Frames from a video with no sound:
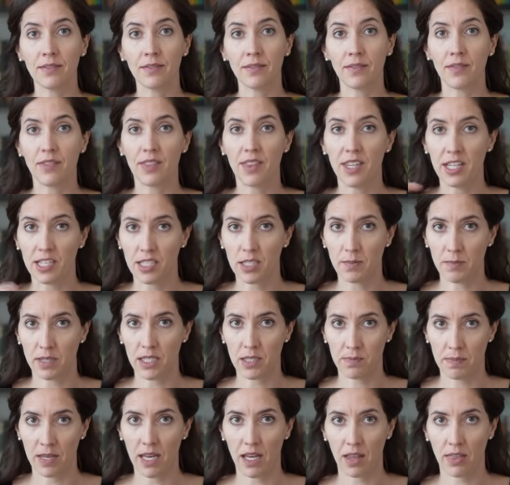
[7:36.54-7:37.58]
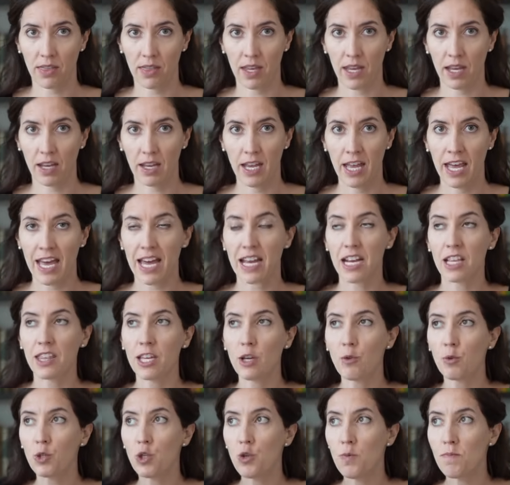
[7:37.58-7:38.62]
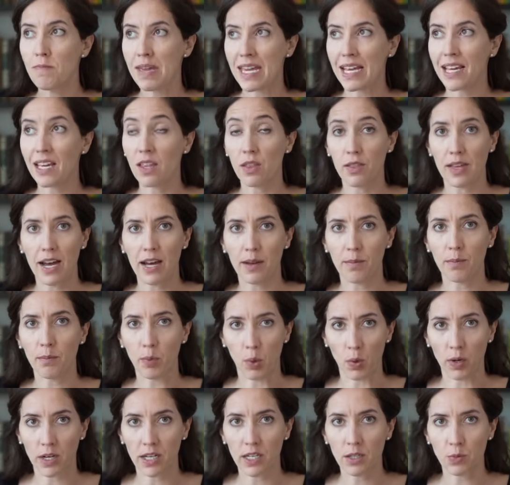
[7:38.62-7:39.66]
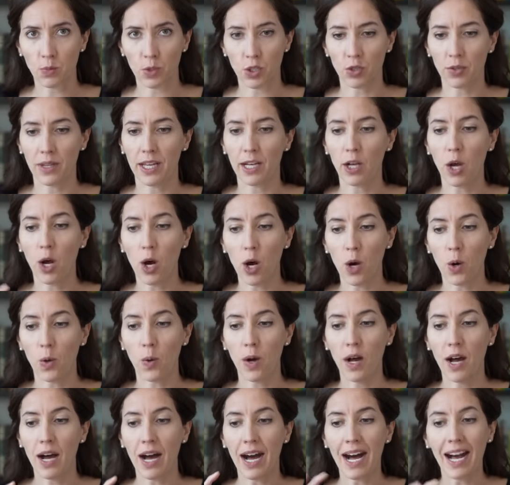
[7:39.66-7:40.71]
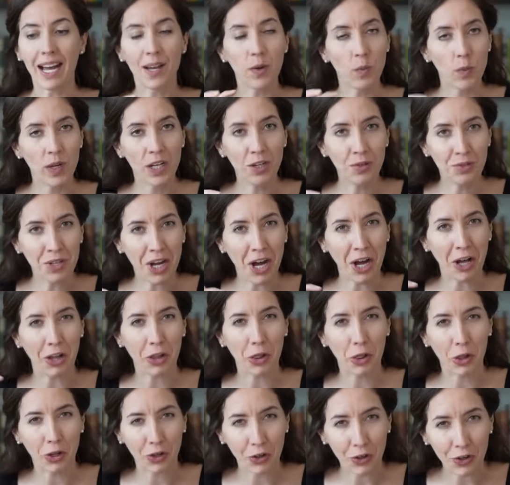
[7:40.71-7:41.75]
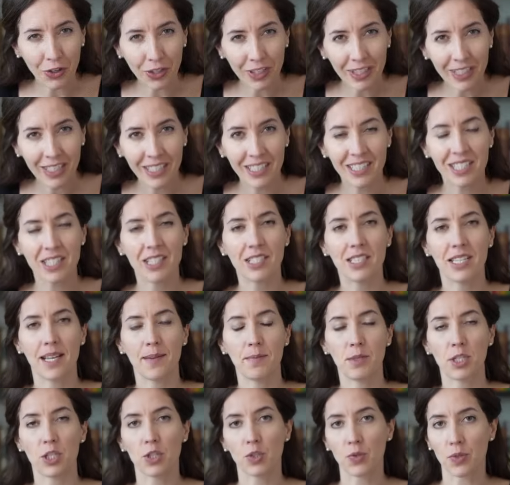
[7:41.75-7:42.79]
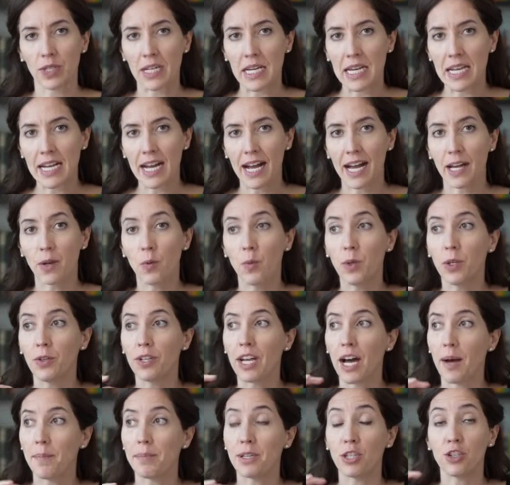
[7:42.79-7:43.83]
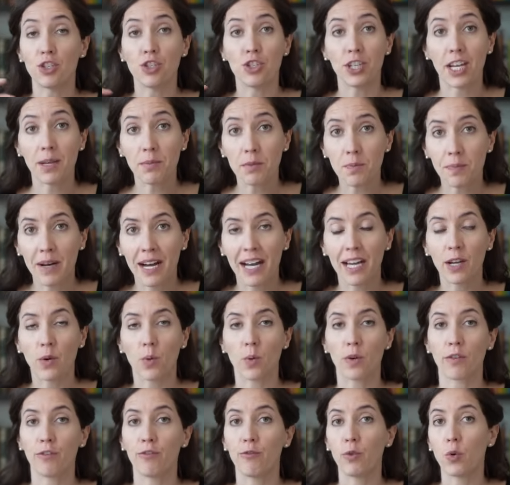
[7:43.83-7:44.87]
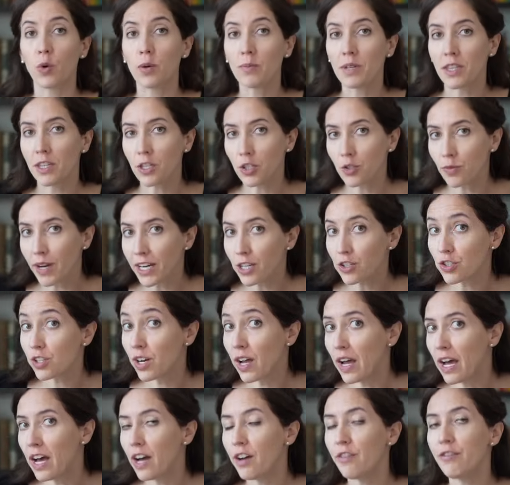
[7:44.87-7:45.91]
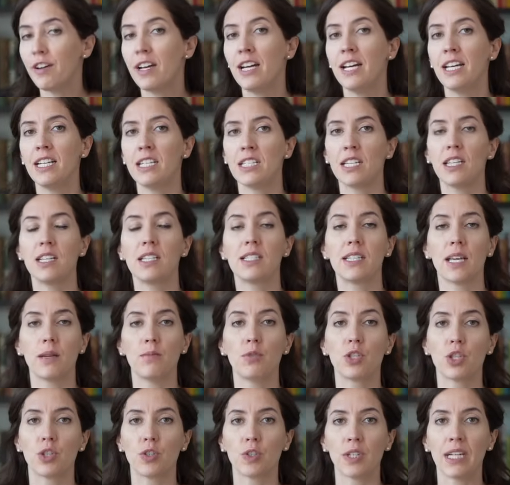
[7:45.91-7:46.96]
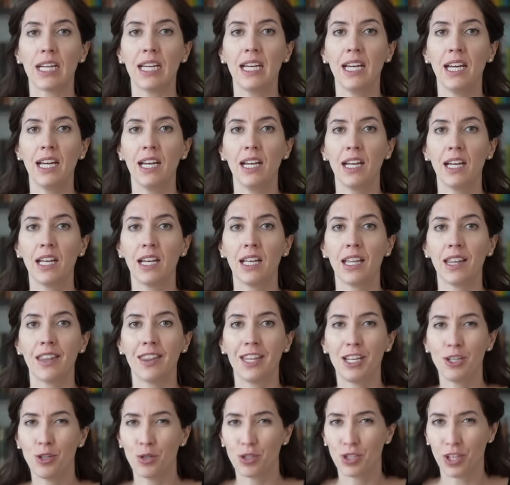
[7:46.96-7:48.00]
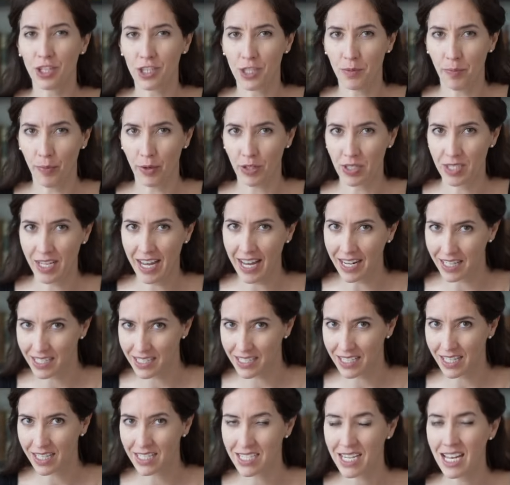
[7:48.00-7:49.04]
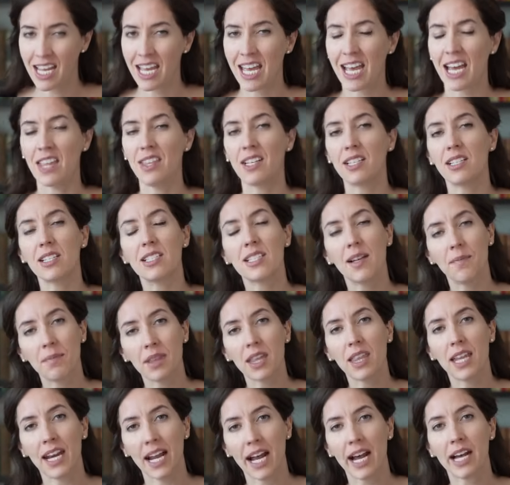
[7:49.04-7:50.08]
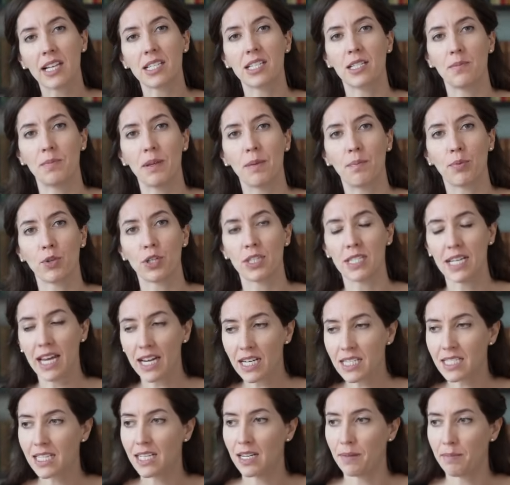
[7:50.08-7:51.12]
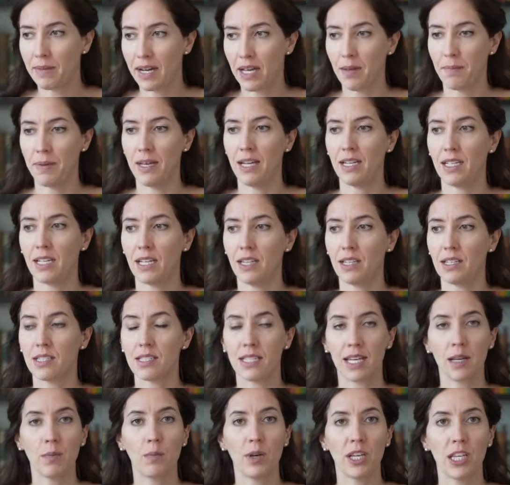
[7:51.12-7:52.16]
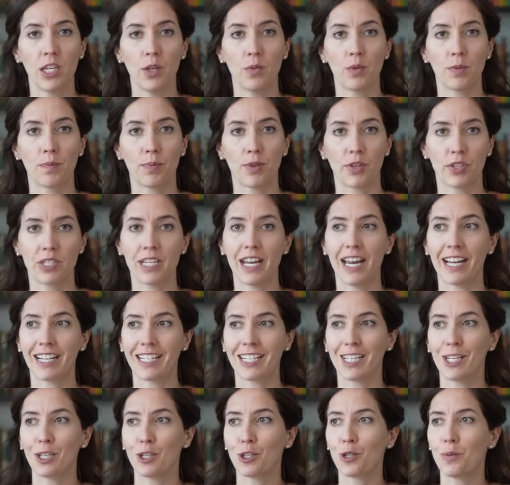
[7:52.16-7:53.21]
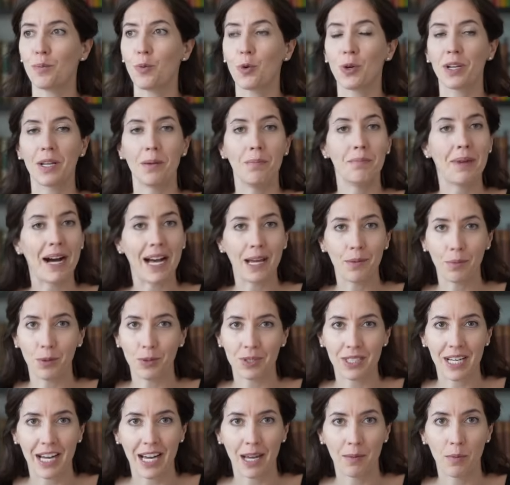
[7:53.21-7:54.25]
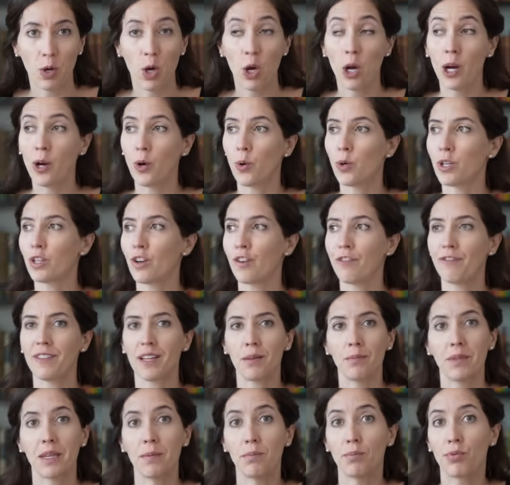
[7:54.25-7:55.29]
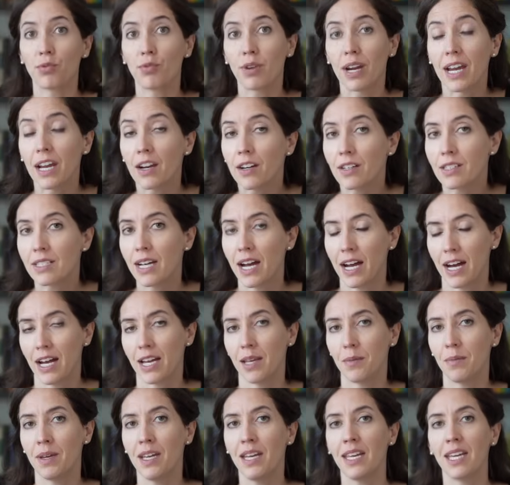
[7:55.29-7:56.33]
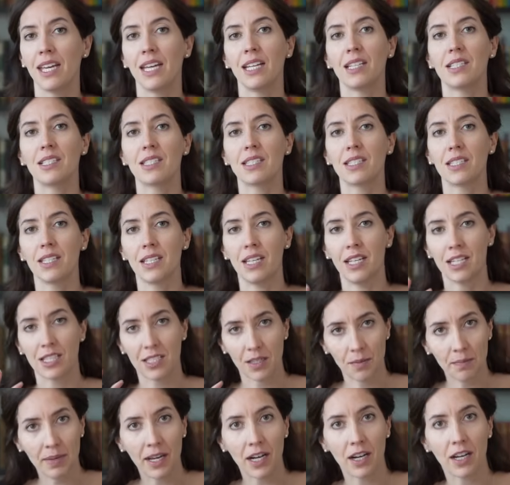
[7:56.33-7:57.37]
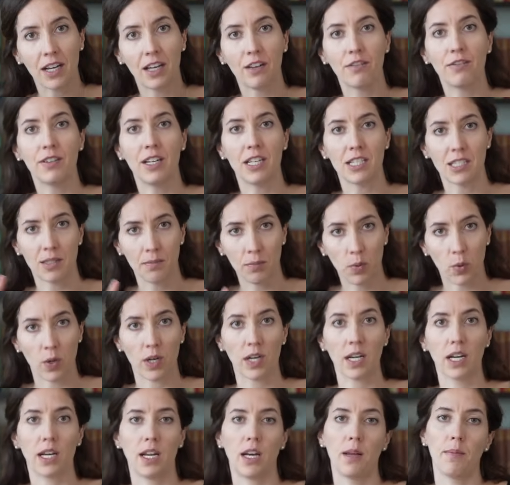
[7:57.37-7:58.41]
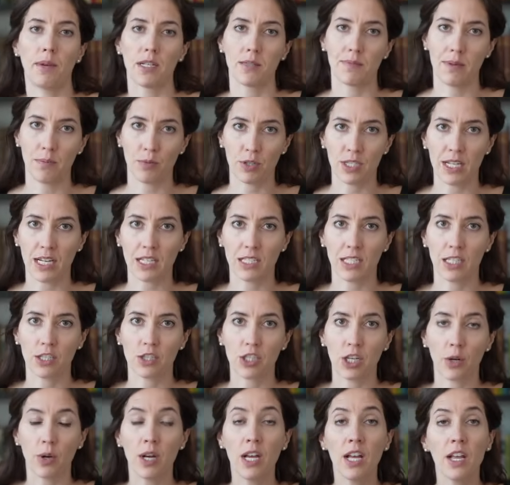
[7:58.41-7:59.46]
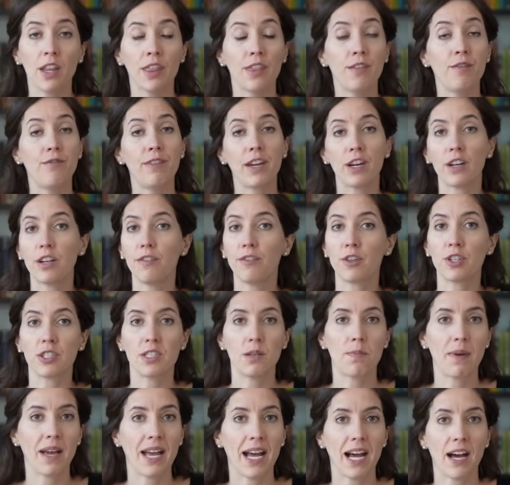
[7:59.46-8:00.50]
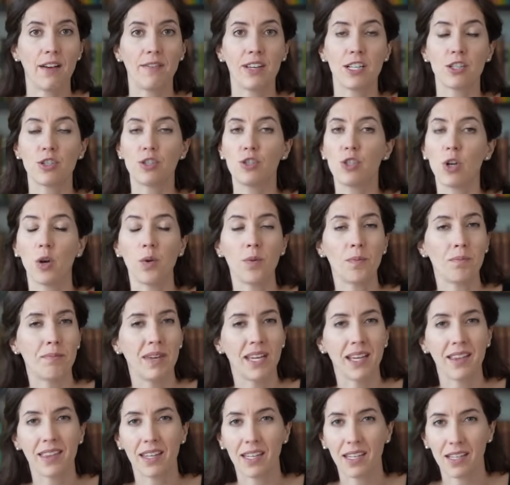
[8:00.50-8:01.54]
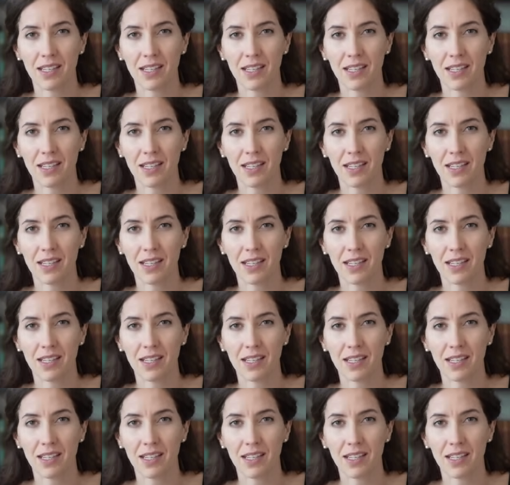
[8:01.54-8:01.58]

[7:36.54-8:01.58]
this must be a thing. And I think when you make it that important, when you're like, oh, I will not learn to the same degree, I will not be shaped by or formed in the direction of to the same degree, then you start to protect it. And this is something that has to be protected, in my opinion, the same way you would protect like your morning Bible time or your family prayer time. It's an imperative, it's important, and it must be protected. So the very first tip I have is don't make the